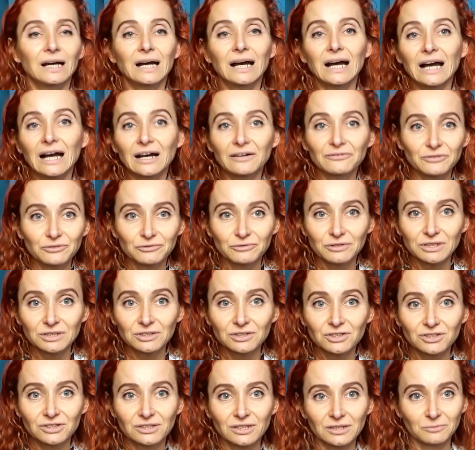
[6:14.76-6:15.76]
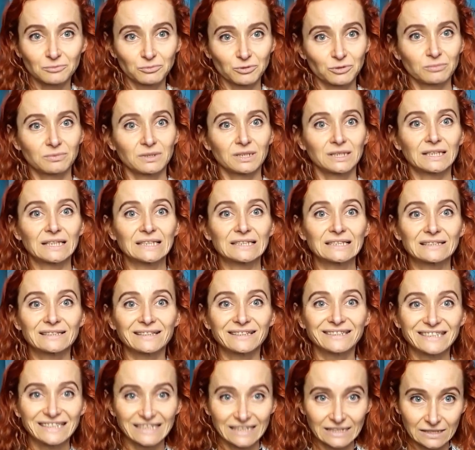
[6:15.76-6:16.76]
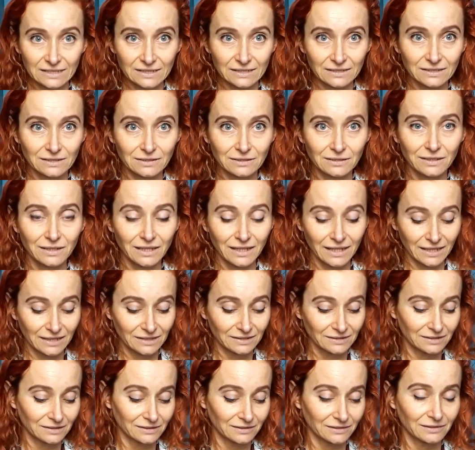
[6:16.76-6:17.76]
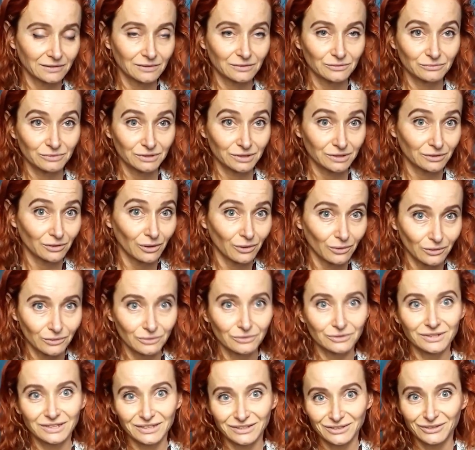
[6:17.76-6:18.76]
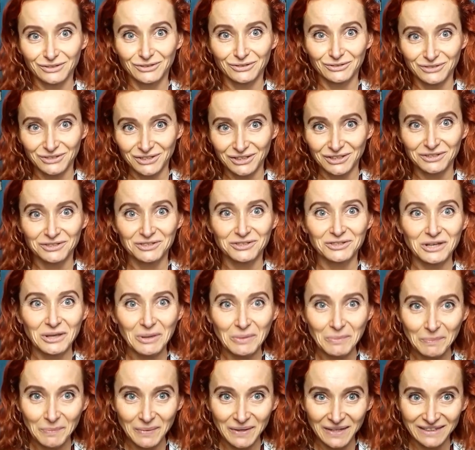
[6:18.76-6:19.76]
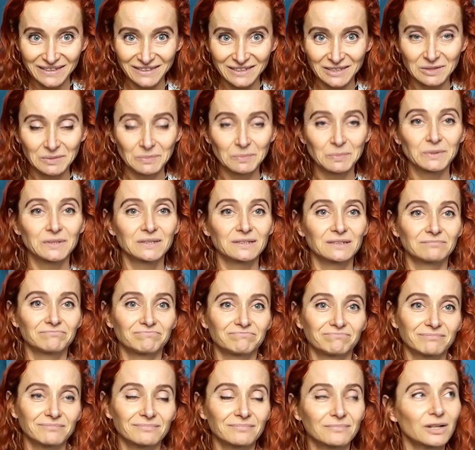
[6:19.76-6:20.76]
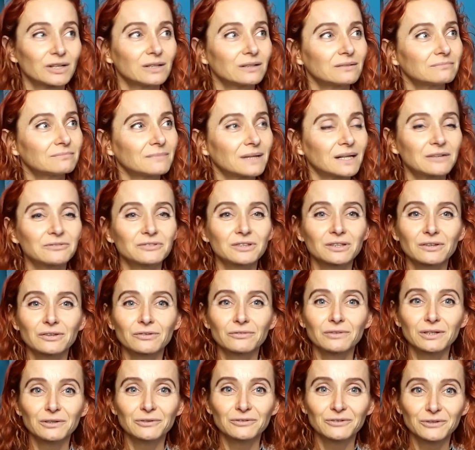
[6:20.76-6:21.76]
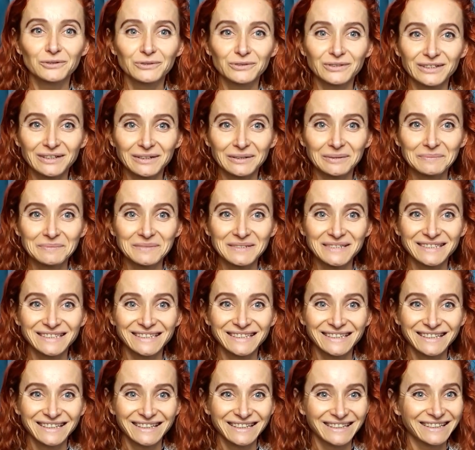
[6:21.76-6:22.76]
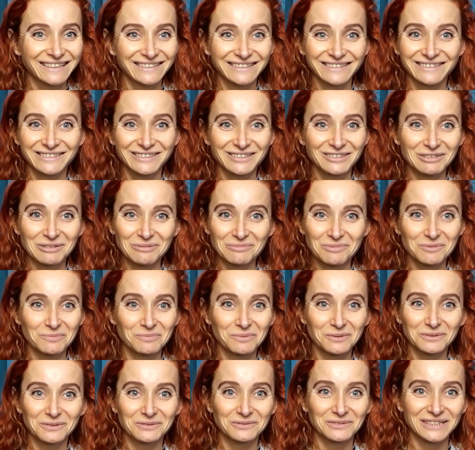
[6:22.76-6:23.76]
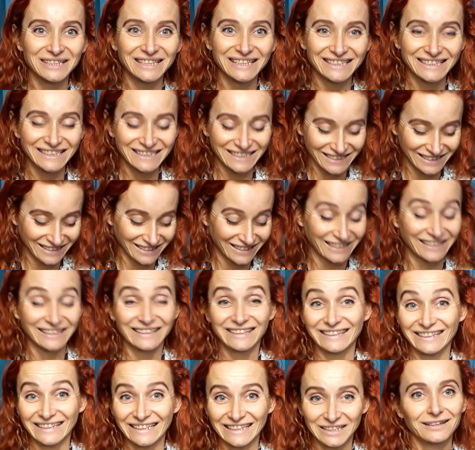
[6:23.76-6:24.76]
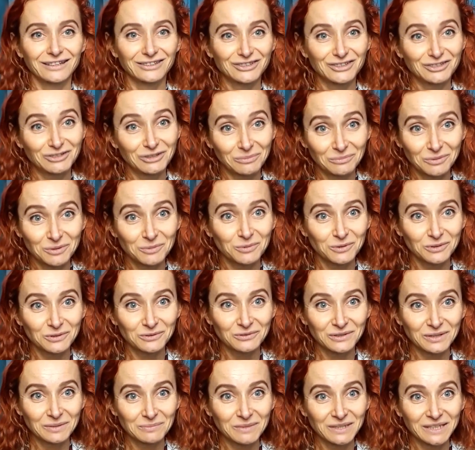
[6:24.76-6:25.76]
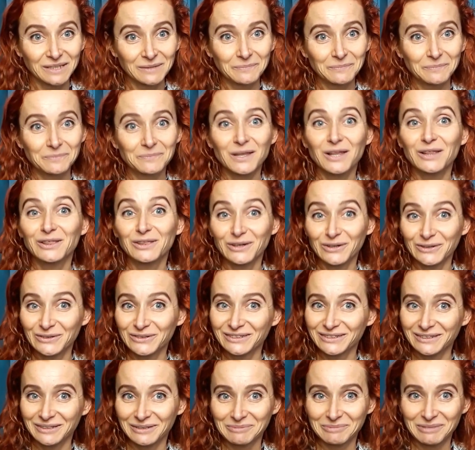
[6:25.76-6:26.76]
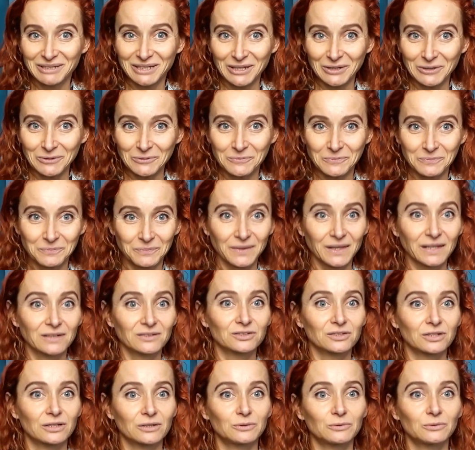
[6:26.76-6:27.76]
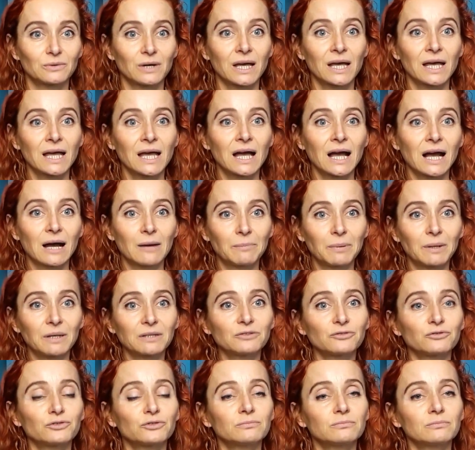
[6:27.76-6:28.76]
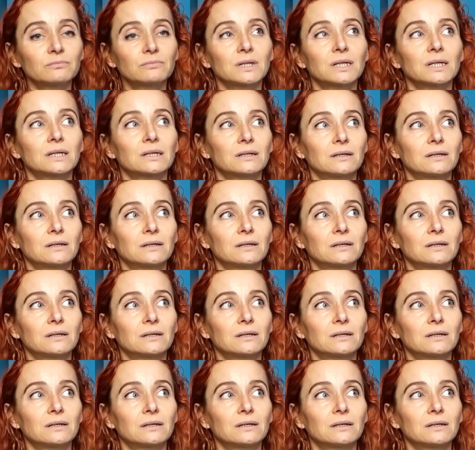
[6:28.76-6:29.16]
average that probably doesn't exist, and we all need to change a bit, but well, after 3 or 4 times it stops bothering us. I think it stopped bothering me a long time ago. So apart from